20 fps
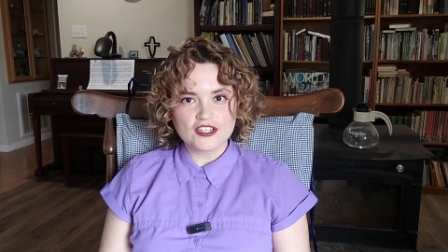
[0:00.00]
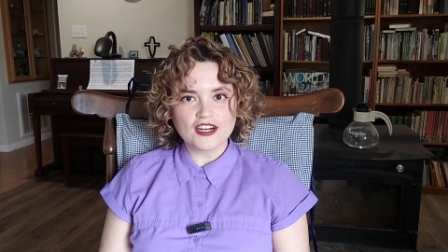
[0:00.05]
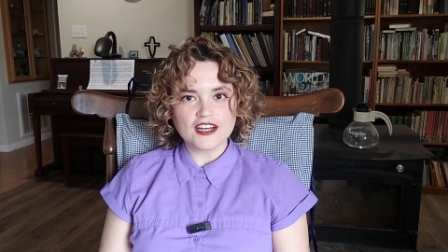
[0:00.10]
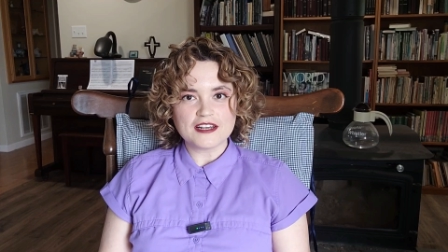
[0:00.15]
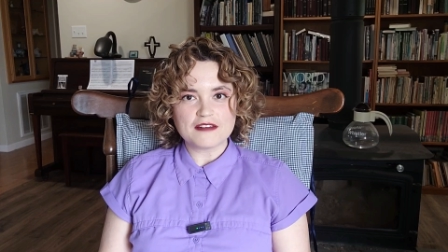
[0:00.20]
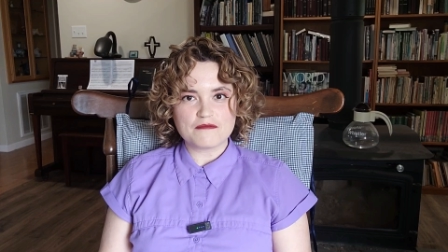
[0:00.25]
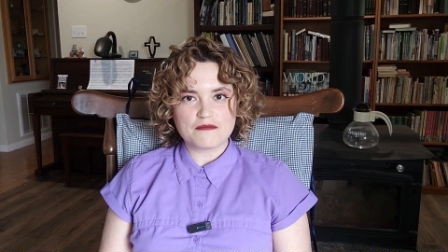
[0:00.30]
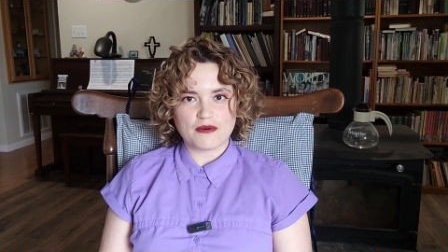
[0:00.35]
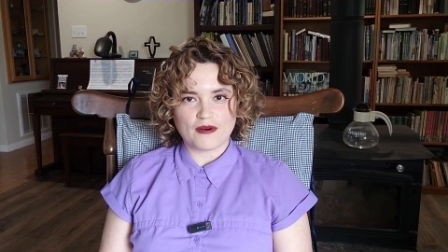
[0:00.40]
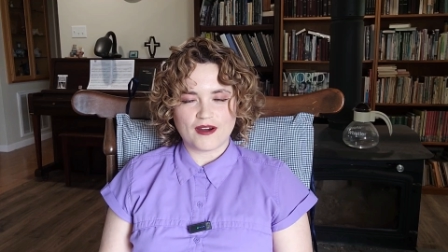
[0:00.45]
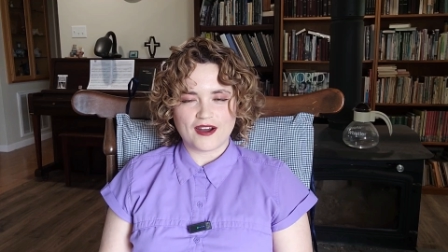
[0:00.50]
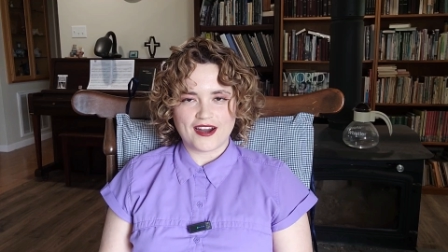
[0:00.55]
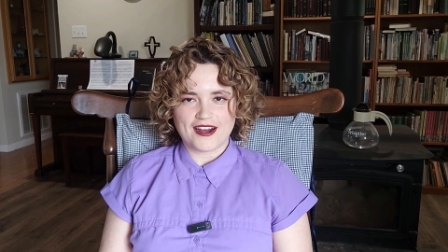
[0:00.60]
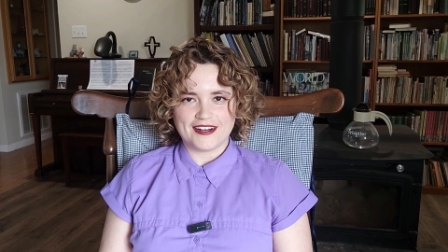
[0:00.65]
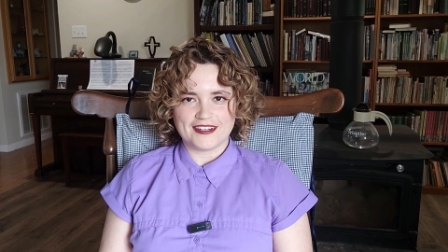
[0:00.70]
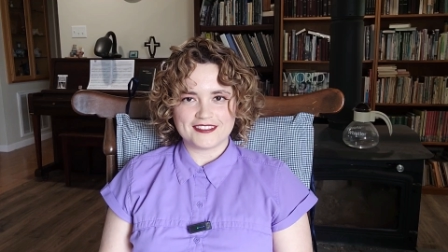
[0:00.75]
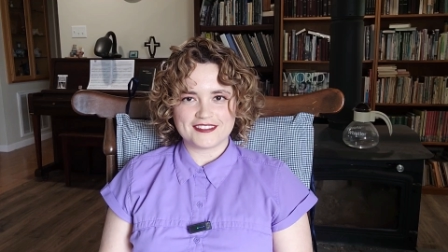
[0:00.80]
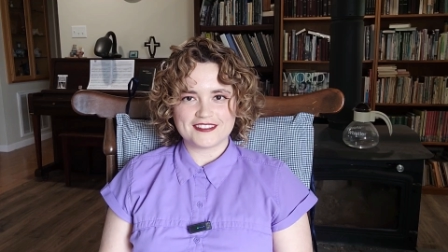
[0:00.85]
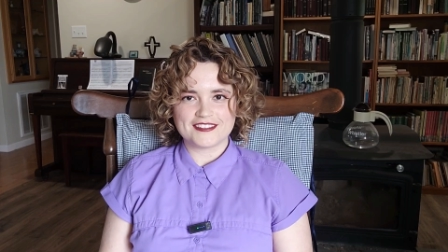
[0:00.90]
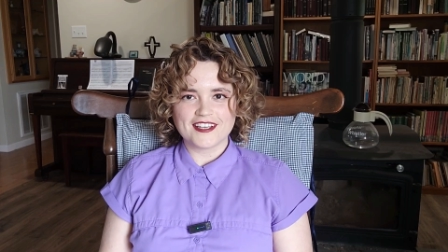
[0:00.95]
good
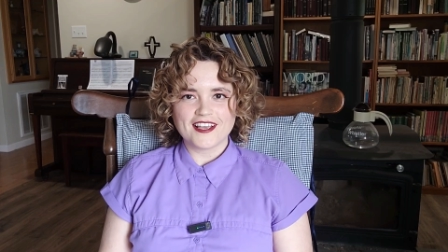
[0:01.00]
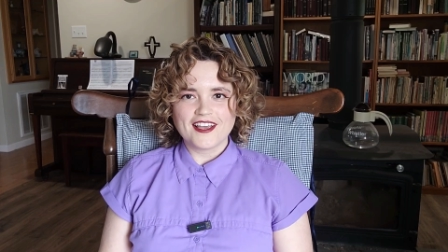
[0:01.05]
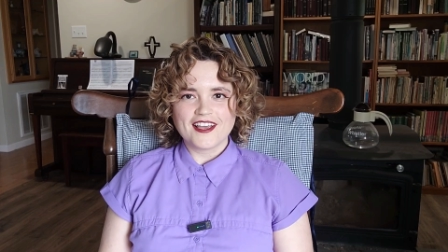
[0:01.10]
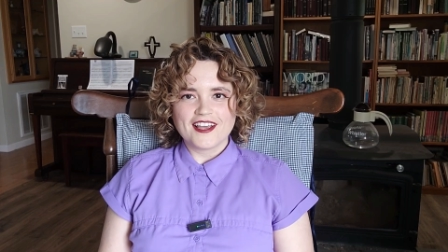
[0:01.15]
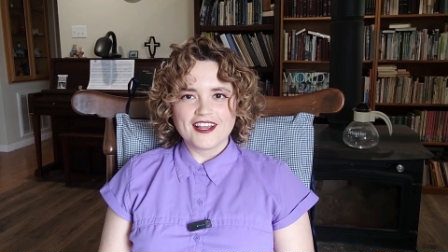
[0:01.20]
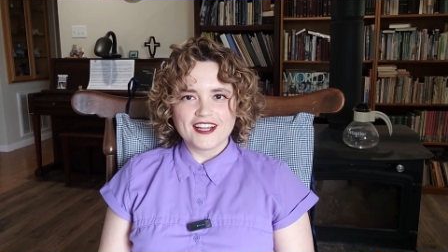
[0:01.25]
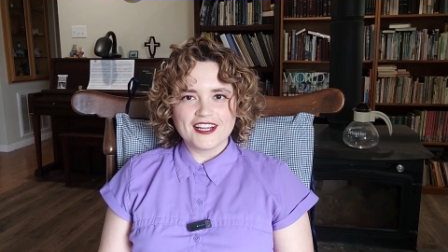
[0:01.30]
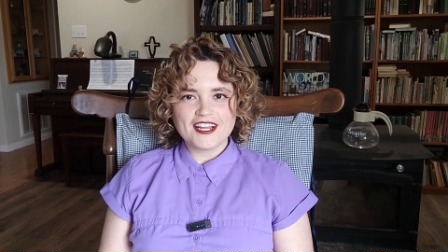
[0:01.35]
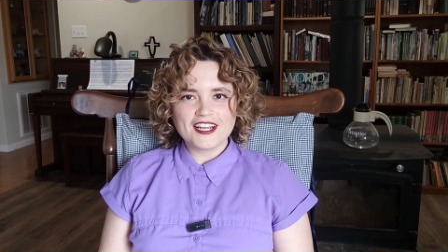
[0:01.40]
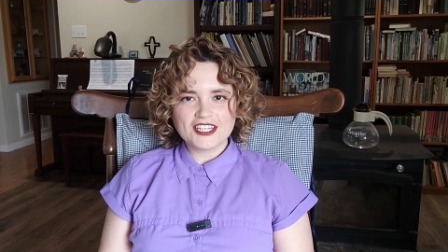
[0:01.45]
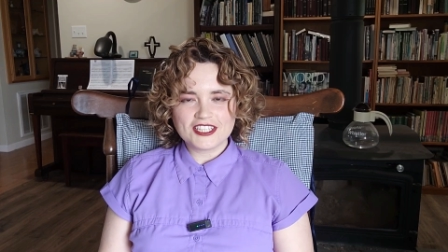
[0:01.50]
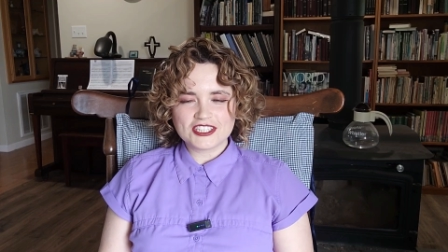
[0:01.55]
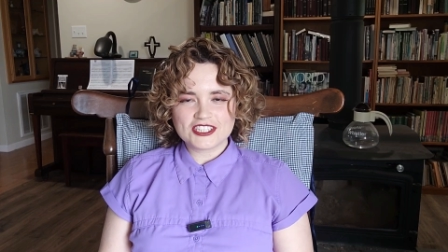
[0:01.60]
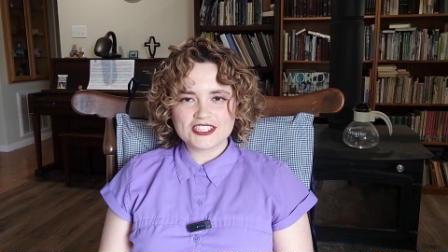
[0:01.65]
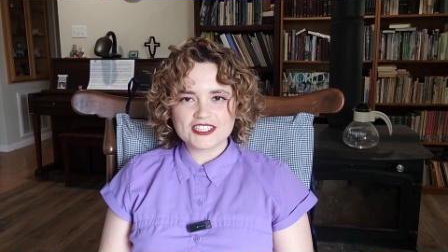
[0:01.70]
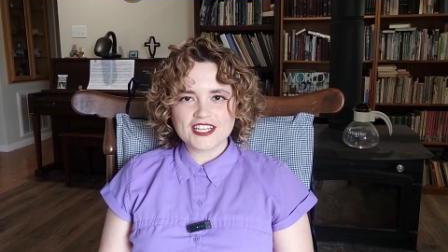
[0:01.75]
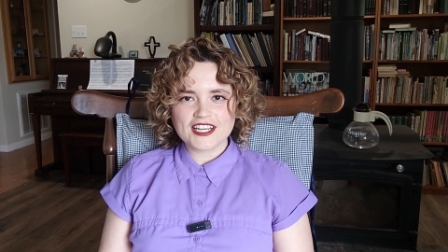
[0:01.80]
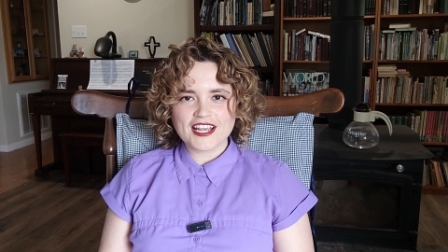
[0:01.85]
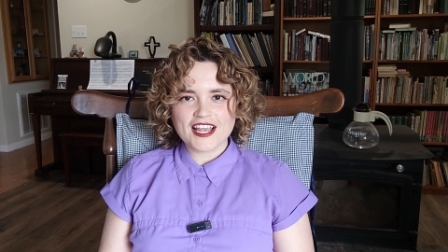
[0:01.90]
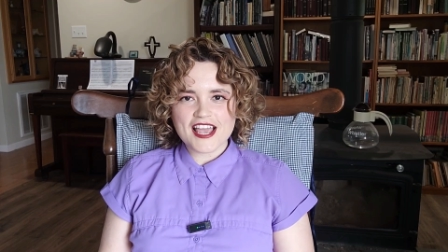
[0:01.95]
parts, eh,
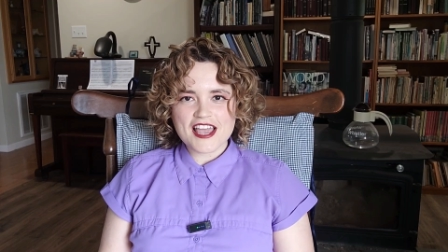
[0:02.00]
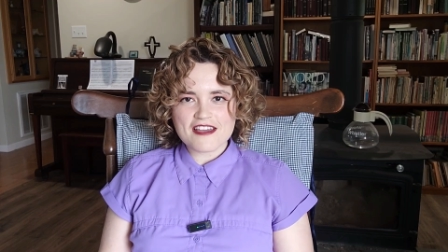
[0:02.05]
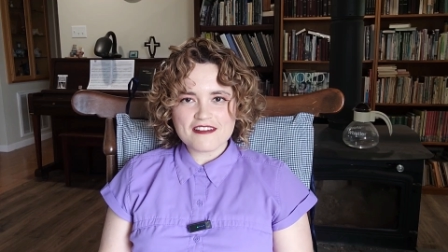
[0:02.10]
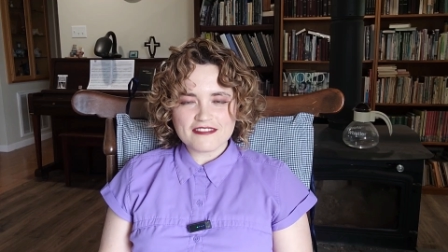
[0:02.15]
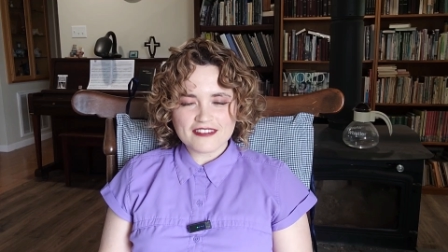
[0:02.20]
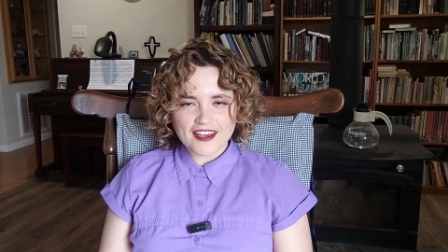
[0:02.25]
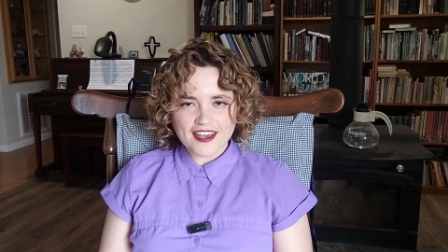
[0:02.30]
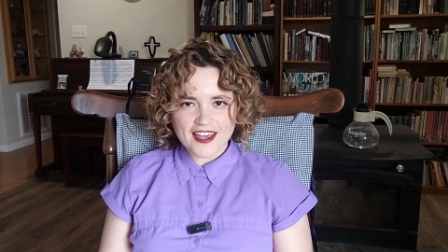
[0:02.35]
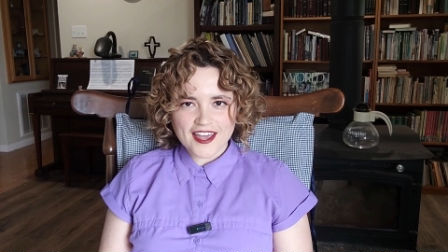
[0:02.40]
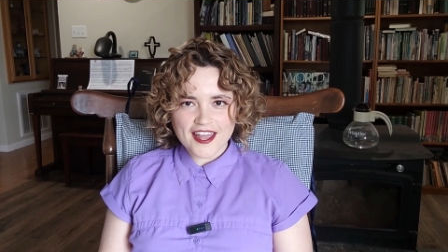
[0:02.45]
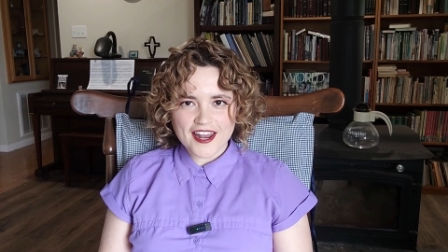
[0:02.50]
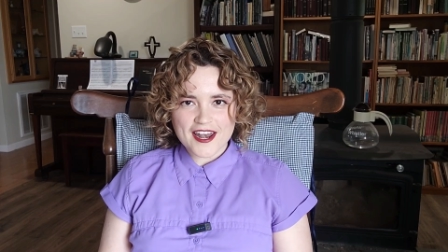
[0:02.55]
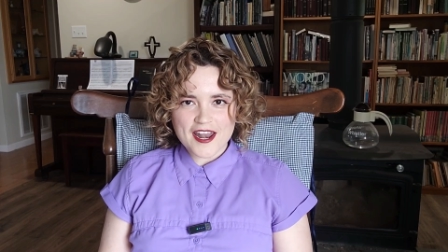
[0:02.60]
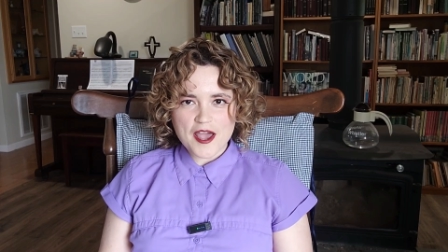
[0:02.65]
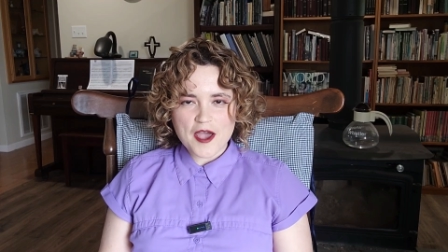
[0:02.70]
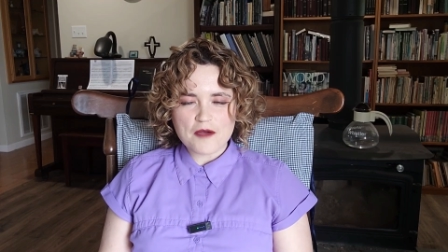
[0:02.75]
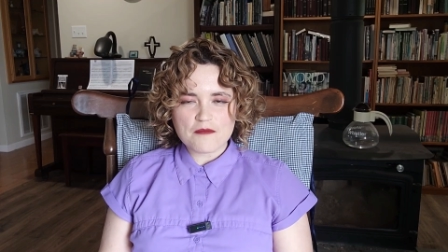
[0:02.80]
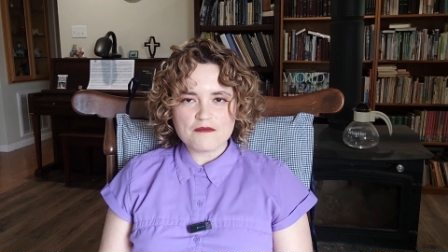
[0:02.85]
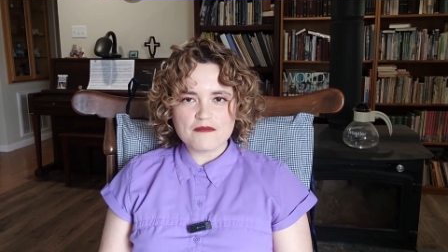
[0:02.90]
she even